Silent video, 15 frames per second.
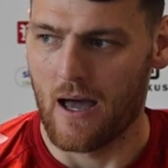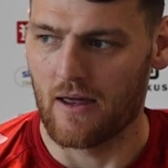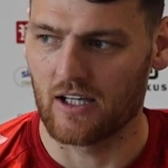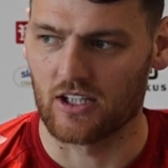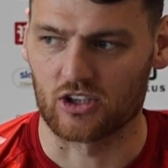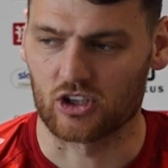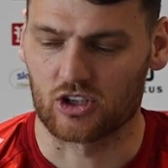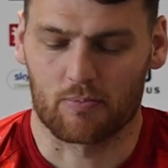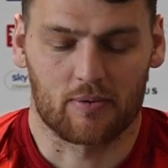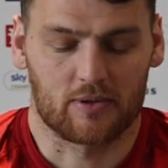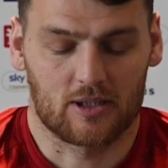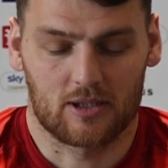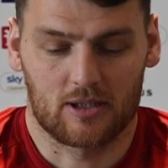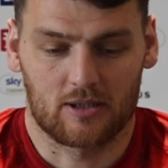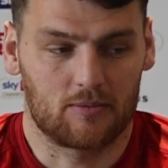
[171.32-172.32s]
I think it's just
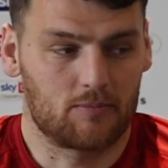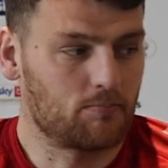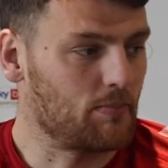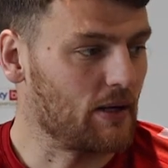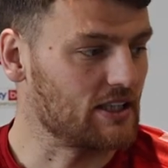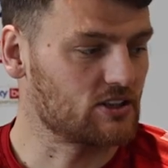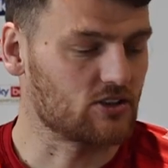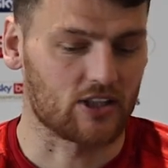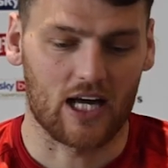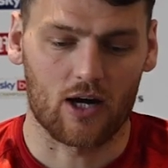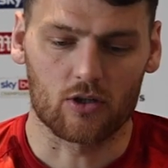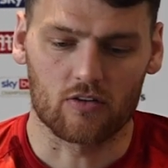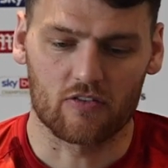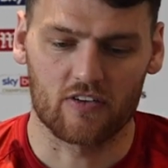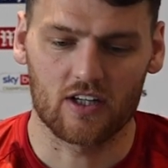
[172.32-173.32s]
based on how
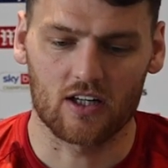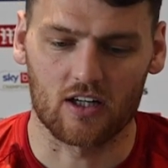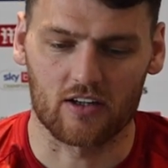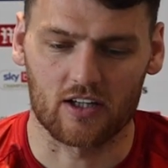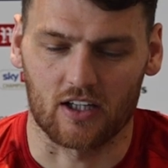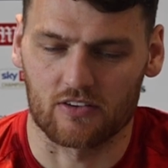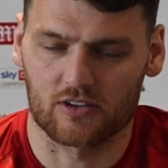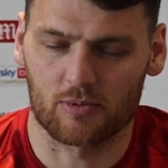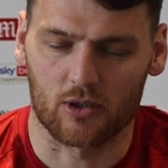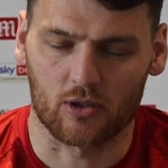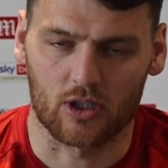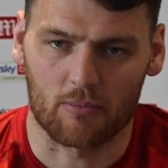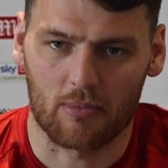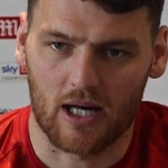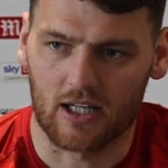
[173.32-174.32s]
you feel. I think I've
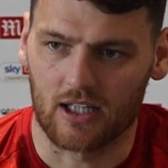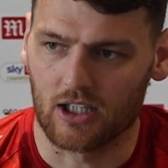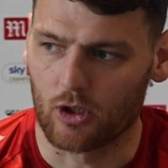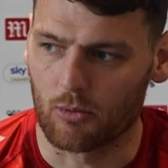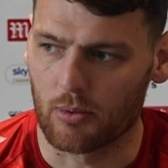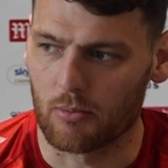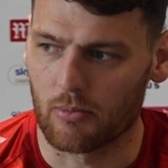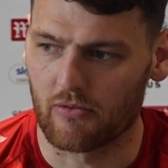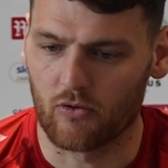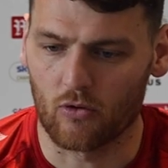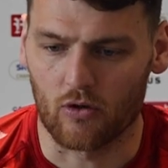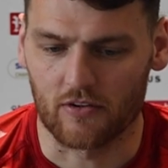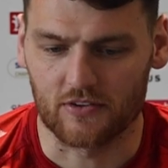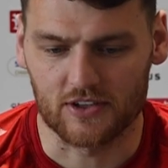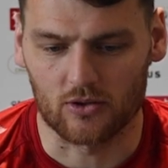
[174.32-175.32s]
spoken about it a little bit
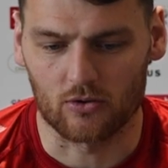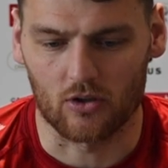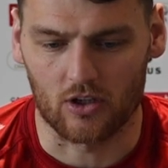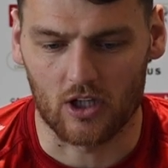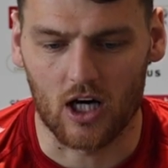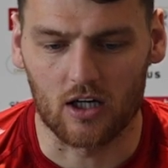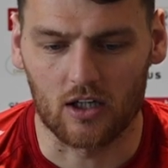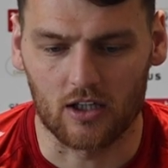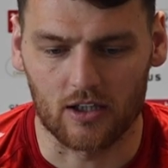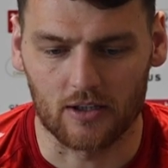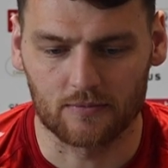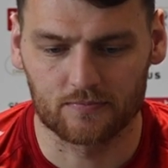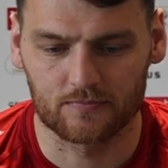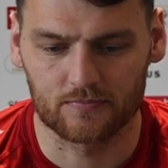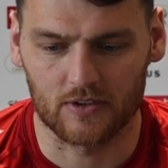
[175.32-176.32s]
before. I've still got the
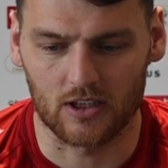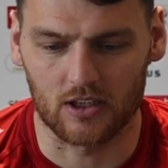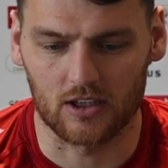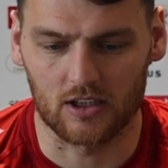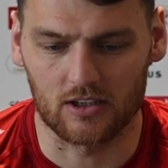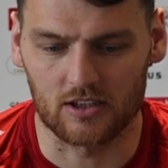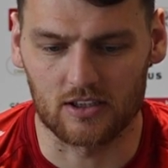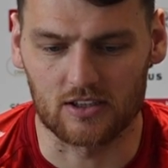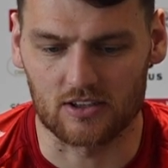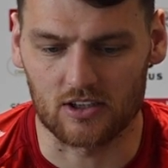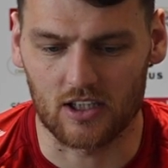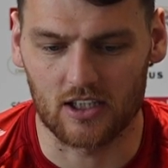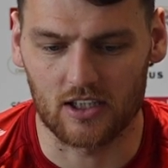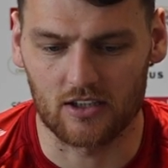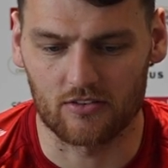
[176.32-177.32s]
hunger uh, and the
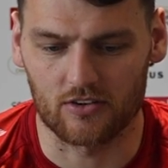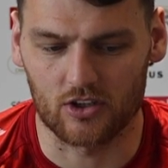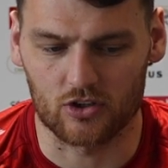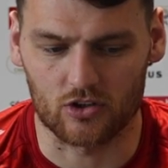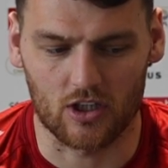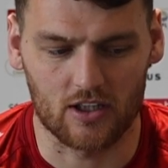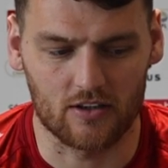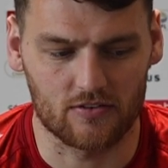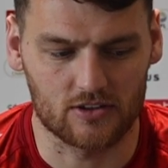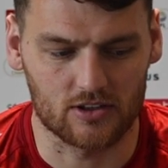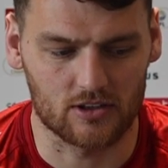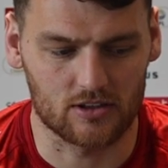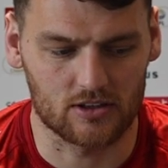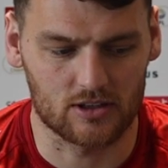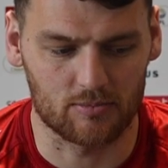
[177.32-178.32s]
desire and the drive
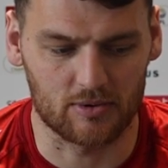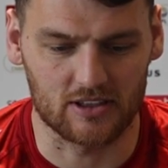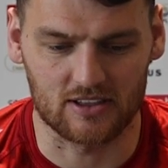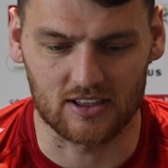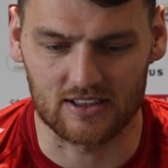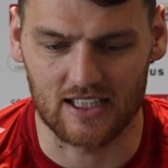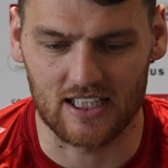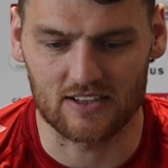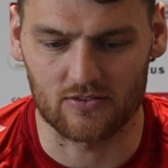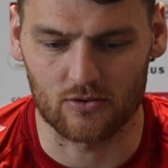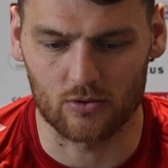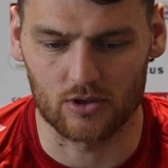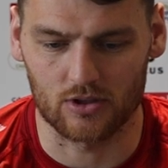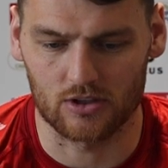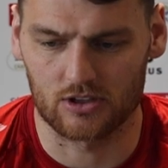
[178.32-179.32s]
to, to be
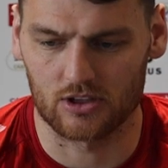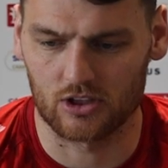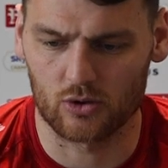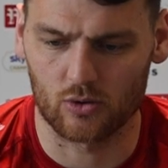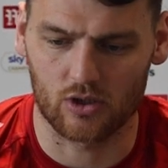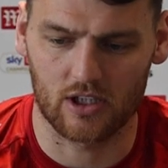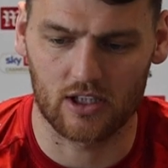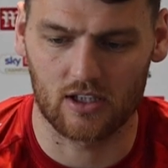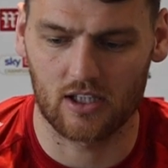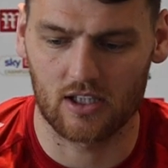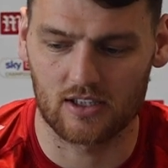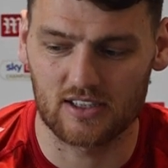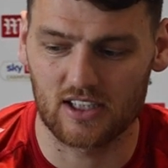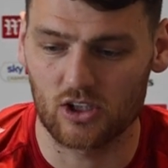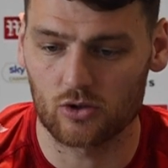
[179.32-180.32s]
successful and to, to
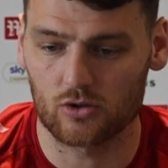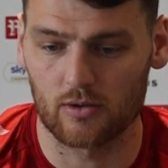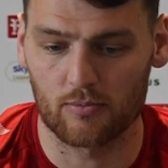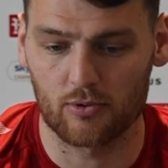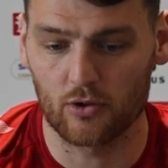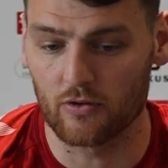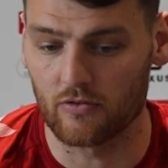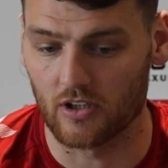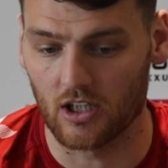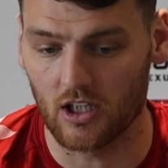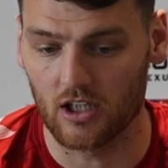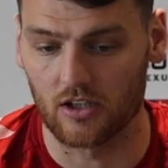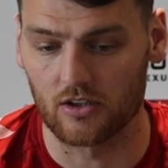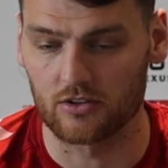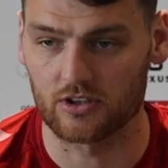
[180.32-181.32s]
continue to improve and
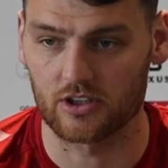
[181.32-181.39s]
learn.